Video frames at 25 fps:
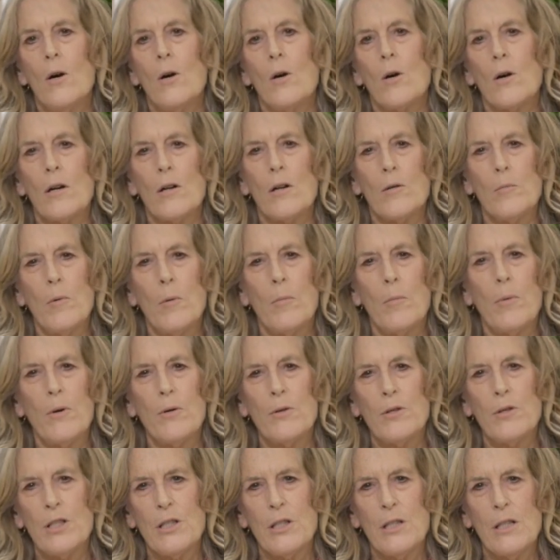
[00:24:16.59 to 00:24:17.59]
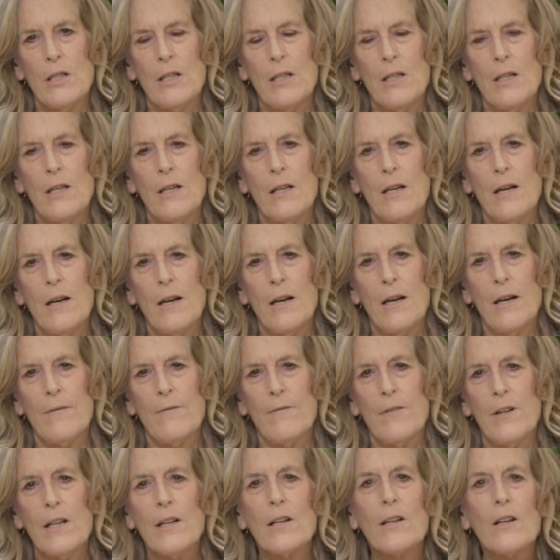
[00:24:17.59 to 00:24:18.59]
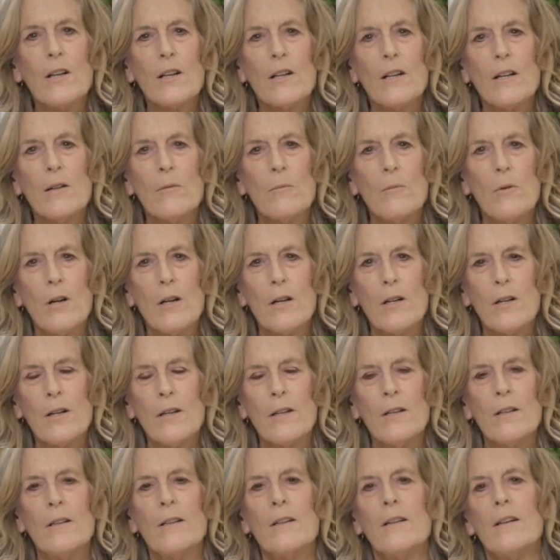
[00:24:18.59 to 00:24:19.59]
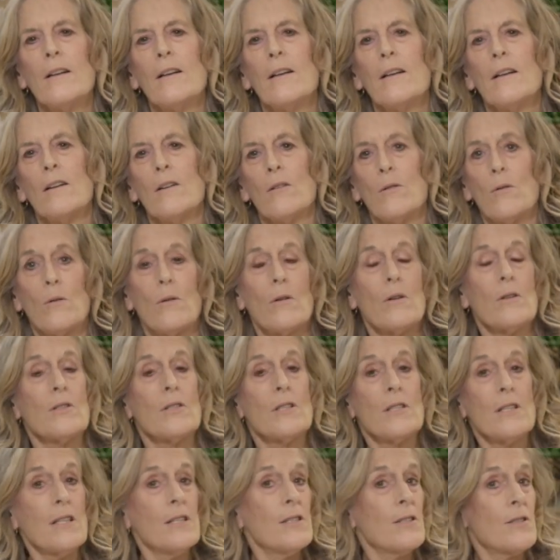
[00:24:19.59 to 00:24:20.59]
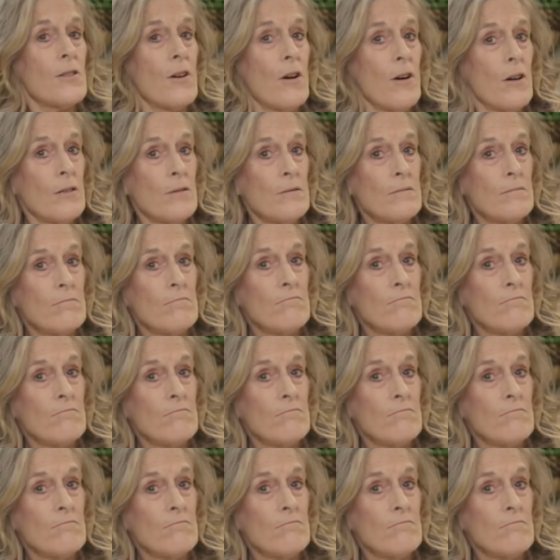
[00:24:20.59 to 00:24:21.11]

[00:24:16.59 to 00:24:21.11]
or umeboshi vinegar and water, or sea salt